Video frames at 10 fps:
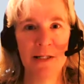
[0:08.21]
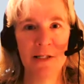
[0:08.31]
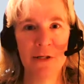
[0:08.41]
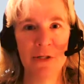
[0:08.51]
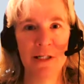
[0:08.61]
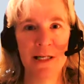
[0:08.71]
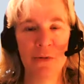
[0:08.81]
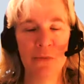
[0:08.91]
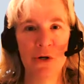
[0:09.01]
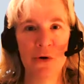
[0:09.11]
So today
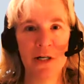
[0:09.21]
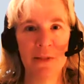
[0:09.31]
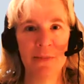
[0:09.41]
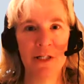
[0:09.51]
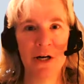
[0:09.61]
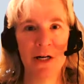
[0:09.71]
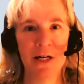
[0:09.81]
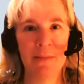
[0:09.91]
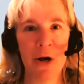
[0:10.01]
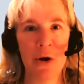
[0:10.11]
we're going to be talking
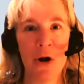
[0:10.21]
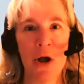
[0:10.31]
about